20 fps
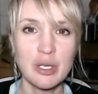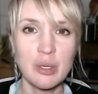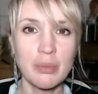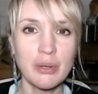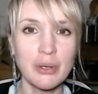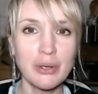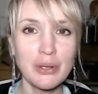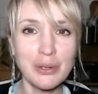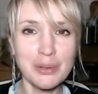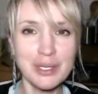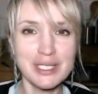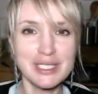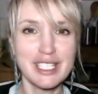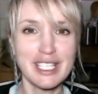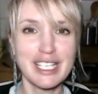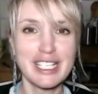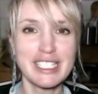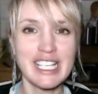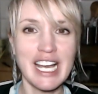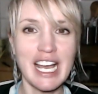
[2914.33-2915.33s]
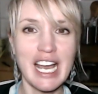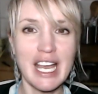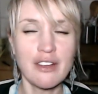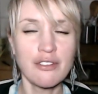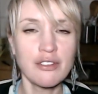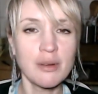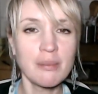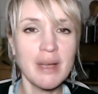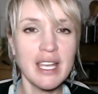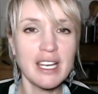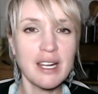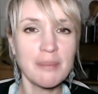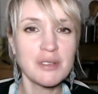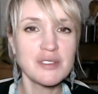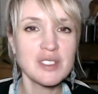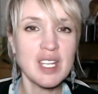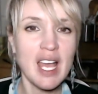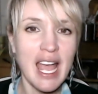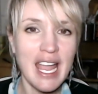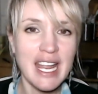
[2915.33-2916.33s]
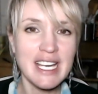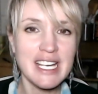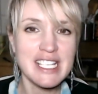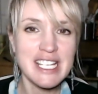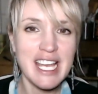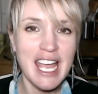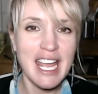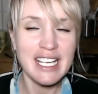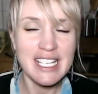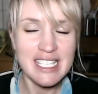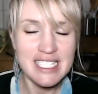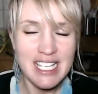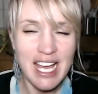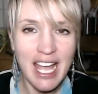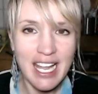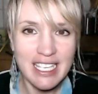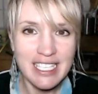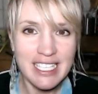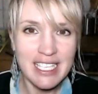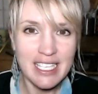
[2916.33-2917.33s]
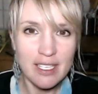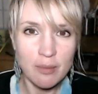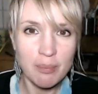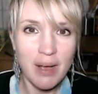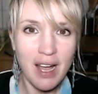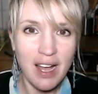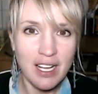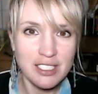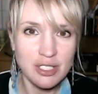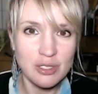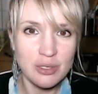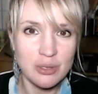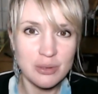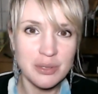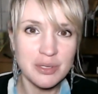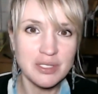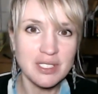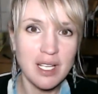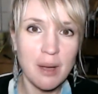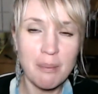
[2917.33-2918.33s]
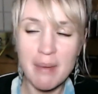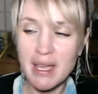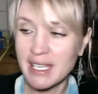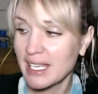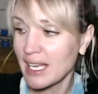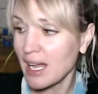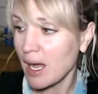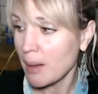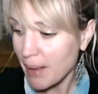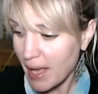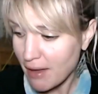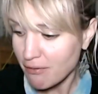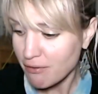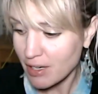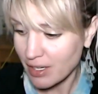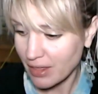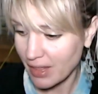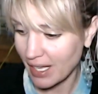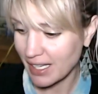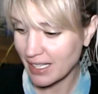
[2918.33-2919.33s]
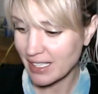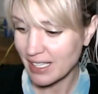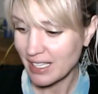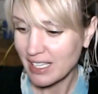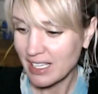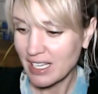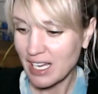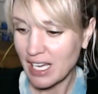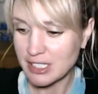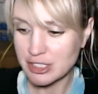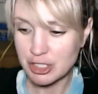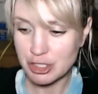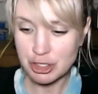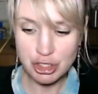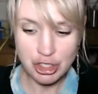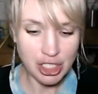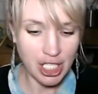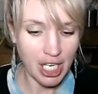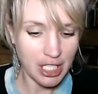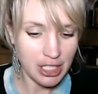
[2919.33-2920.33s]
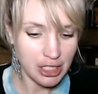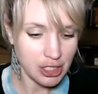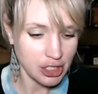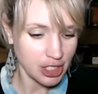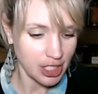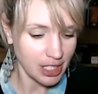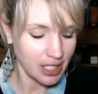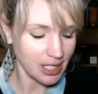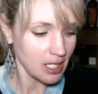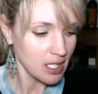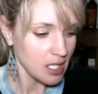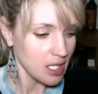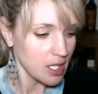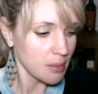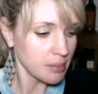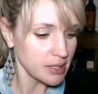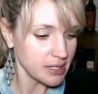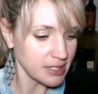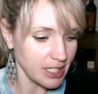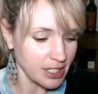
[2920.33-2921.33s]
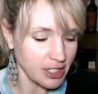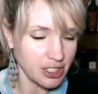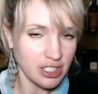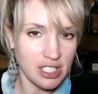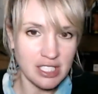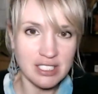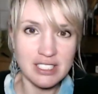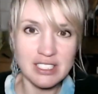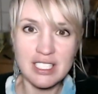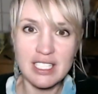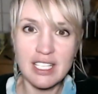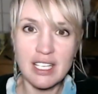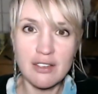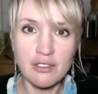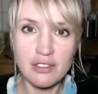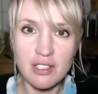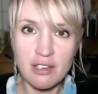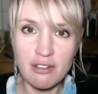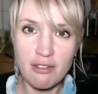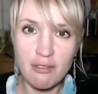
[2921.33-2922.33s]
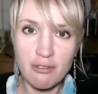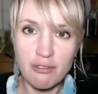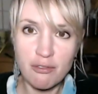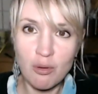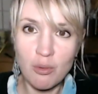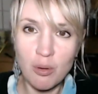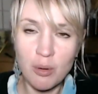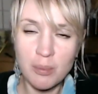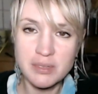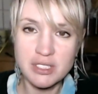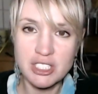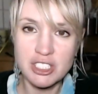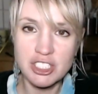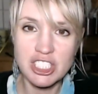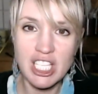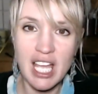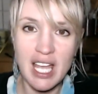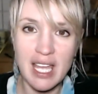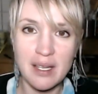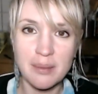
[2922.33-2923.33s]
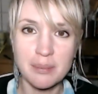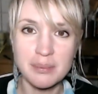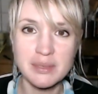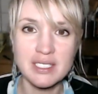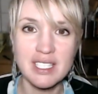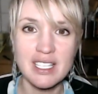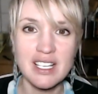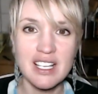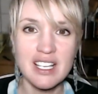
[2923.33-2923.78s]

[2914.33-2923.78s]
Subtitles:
But who is going to die? If we're made up of tiny, tiny, tiny little particles that are making up everything and just changing positions to give different forms and shapes,